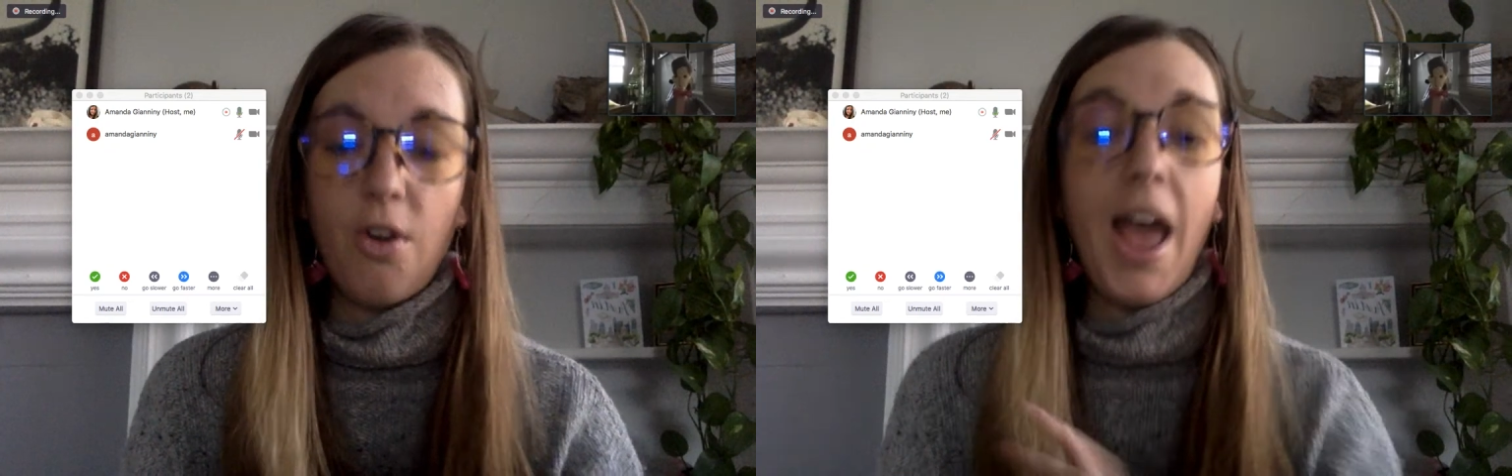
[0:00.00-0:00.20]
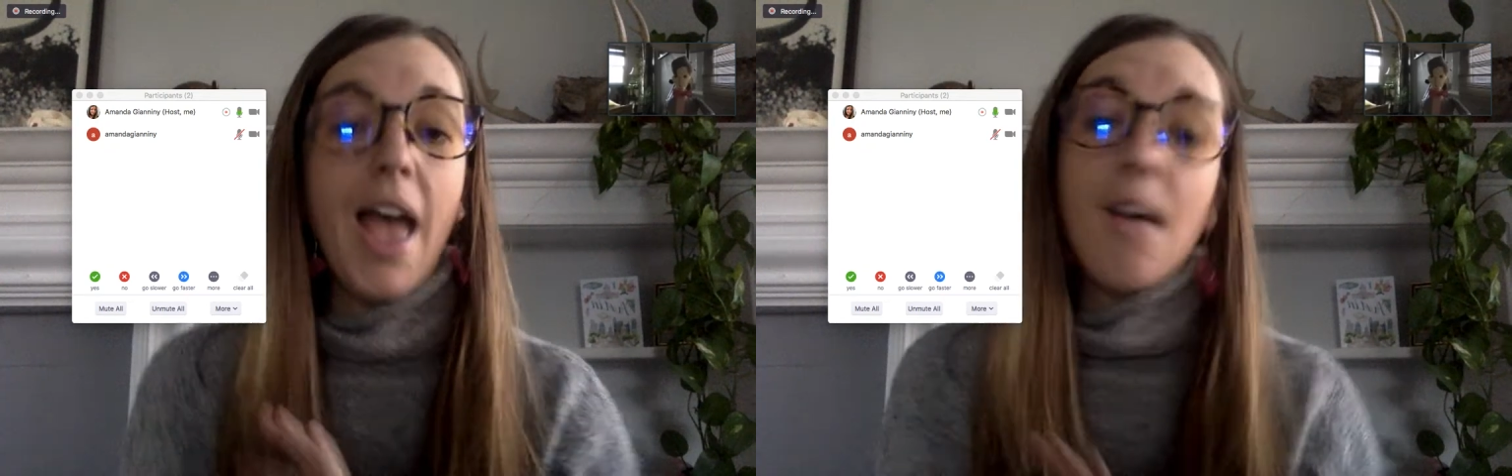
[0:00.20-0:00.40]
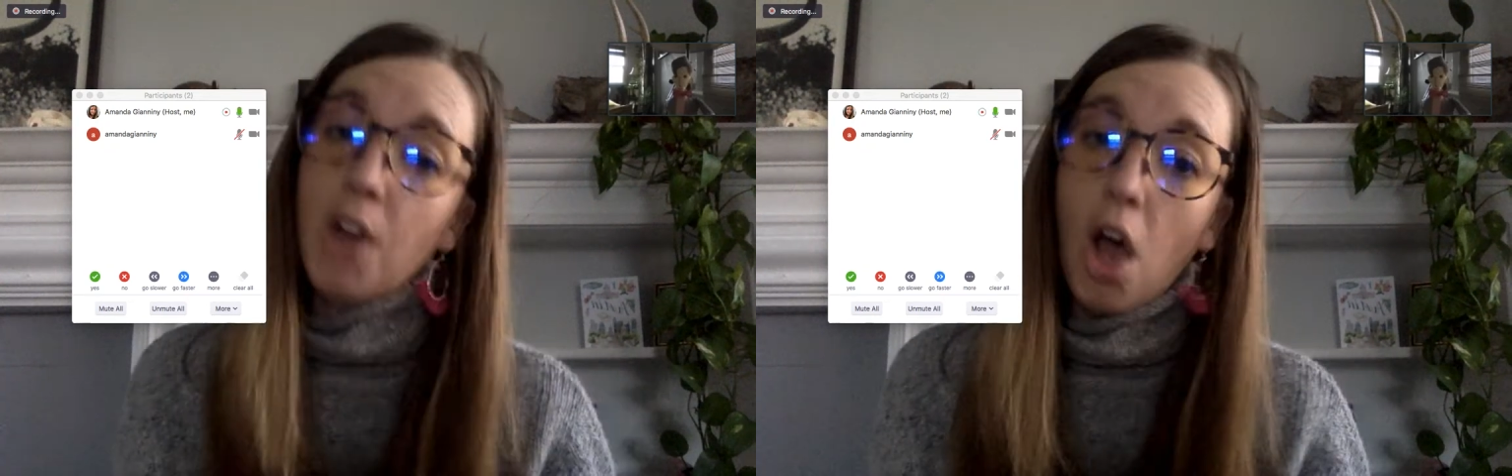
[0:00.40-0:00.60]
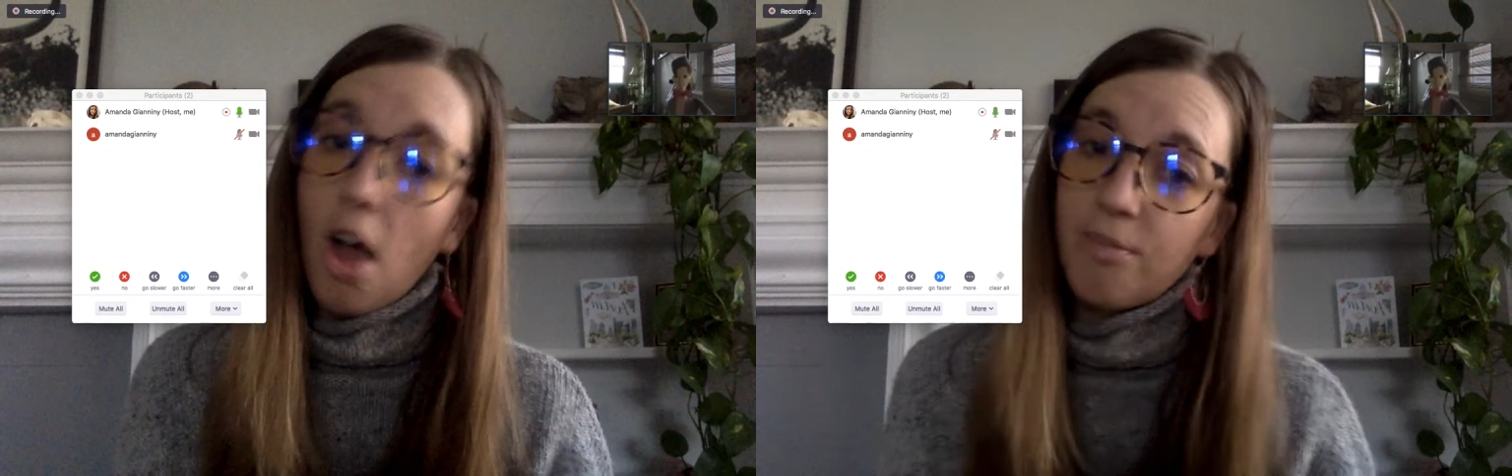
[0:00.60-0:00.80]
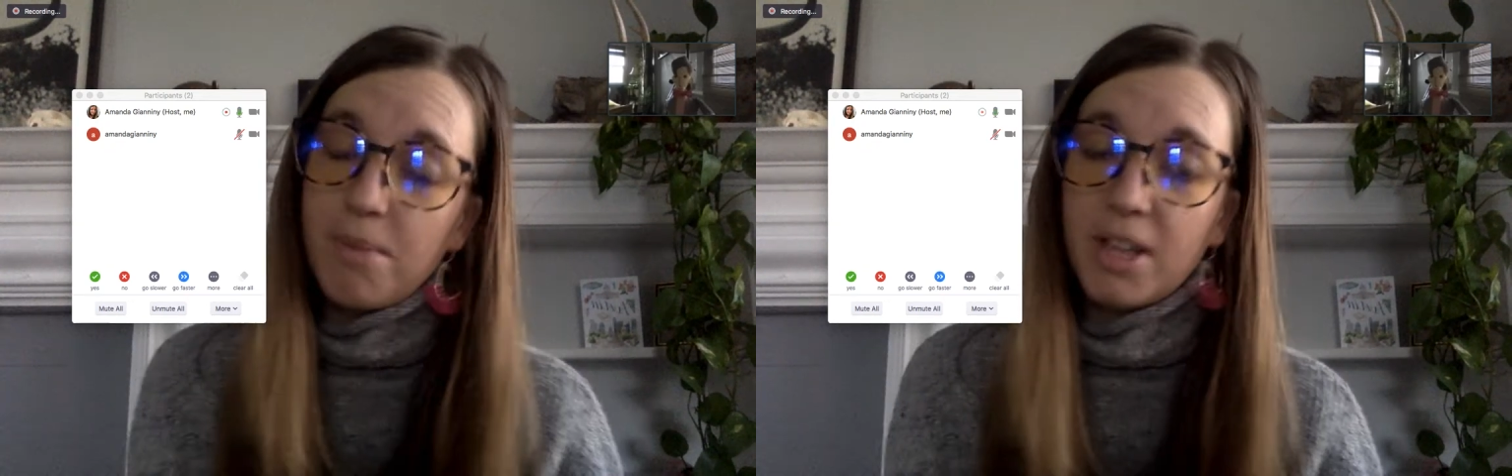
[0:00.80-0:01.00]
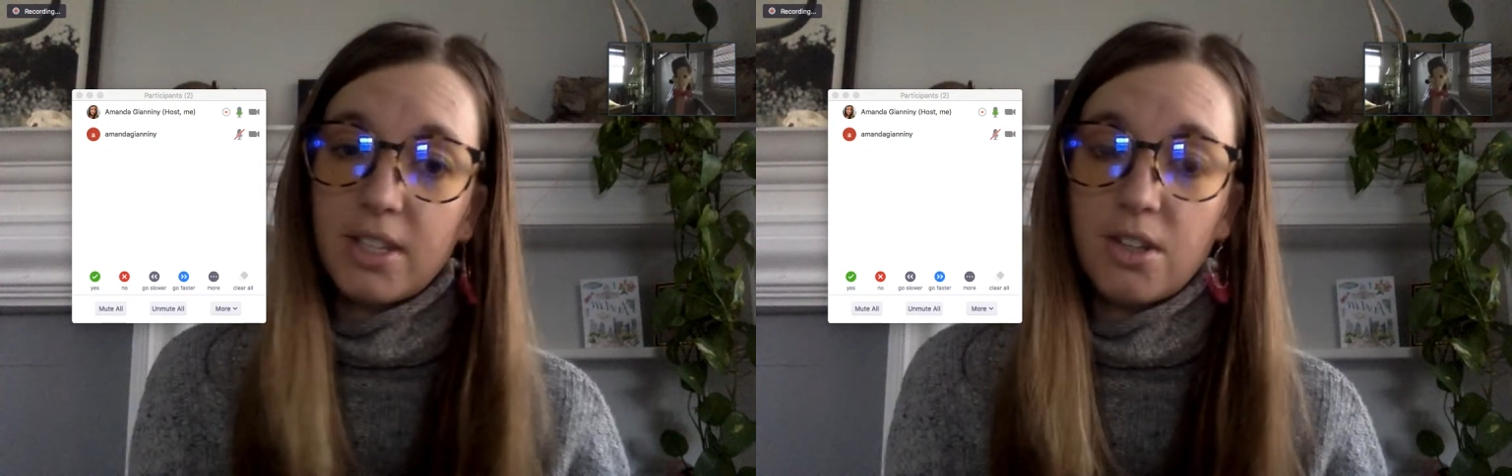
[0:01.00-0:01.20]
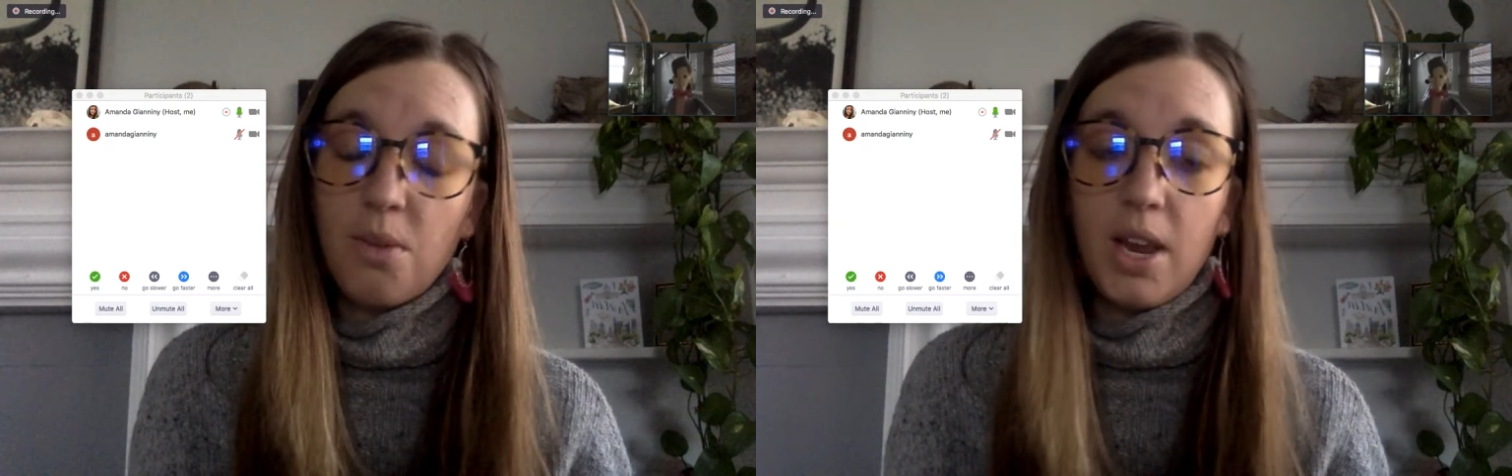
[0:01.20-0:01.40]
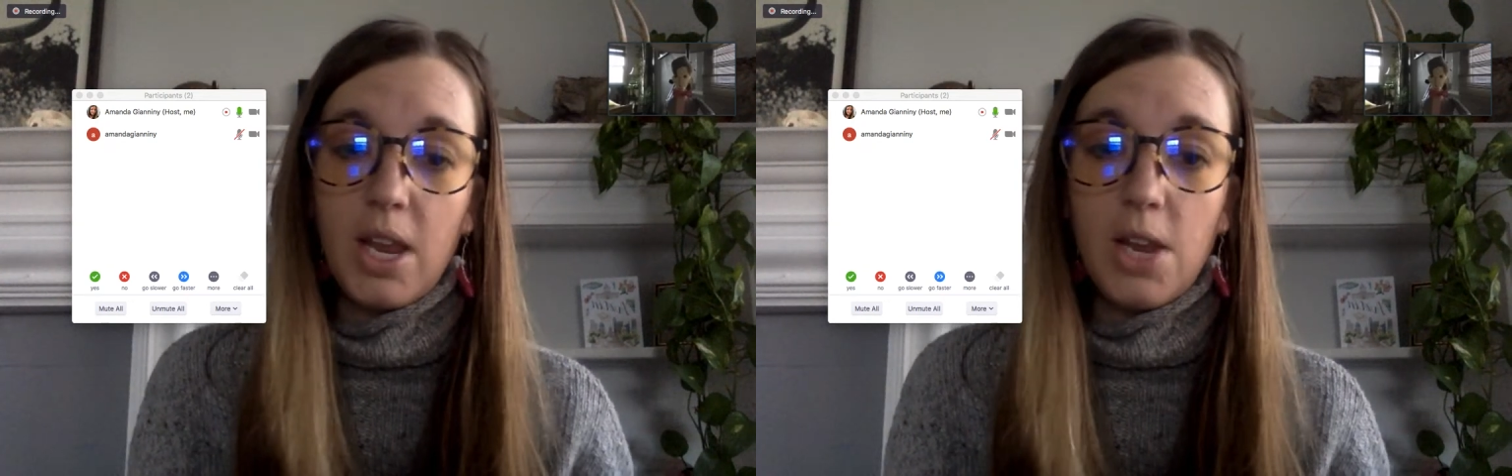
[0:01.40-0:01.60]
I have it off because I don't
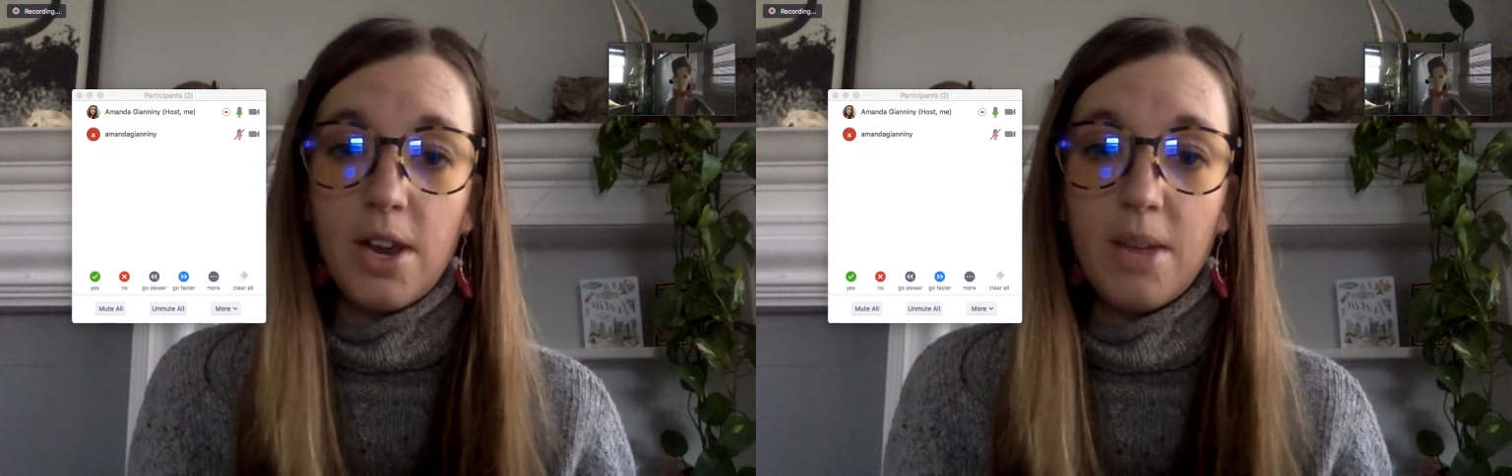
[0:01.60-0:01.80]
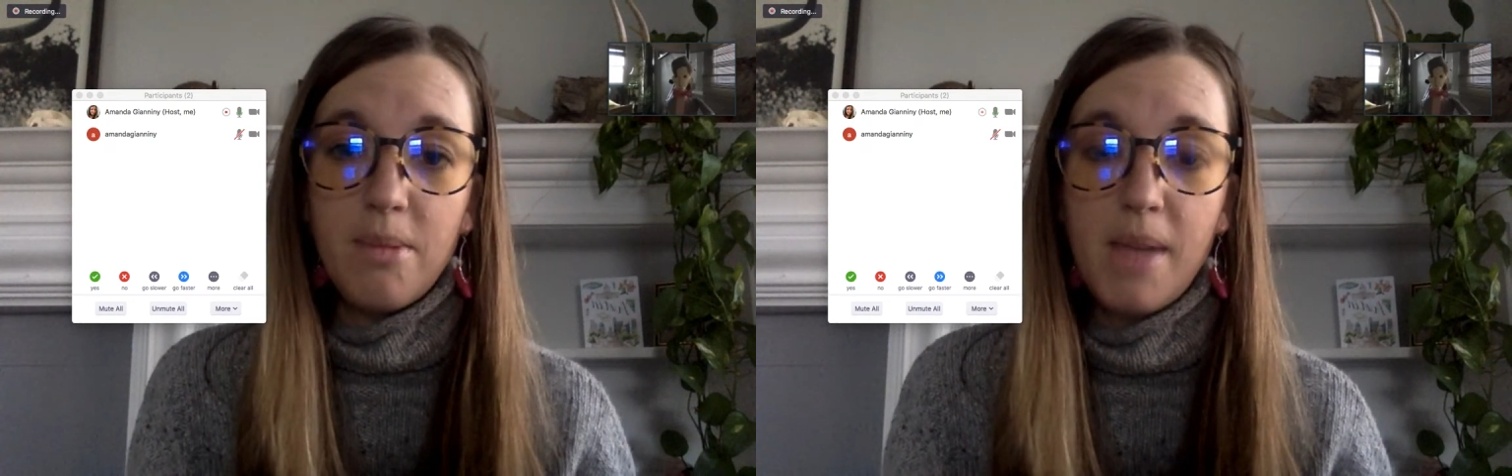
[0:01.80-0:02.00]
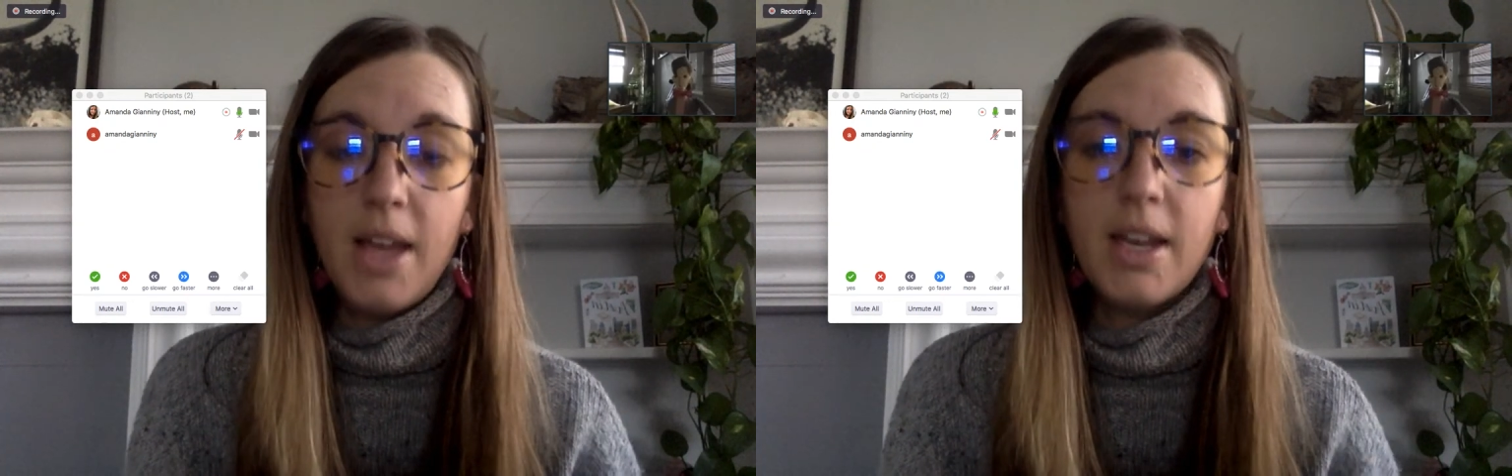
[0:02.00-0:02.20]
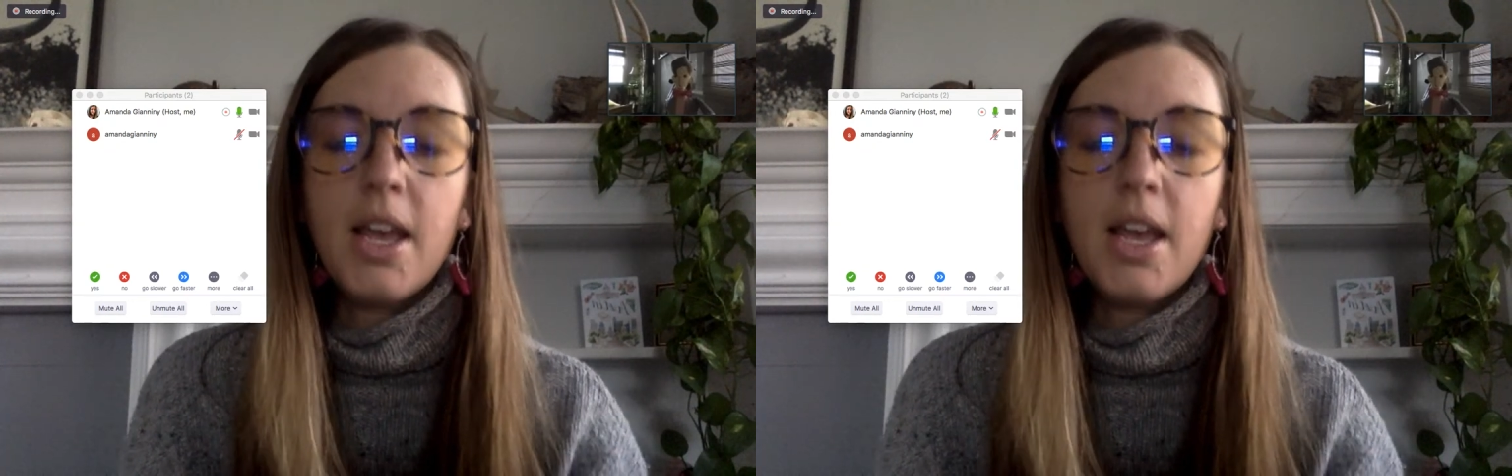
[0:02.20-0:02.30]
want to hear him yet.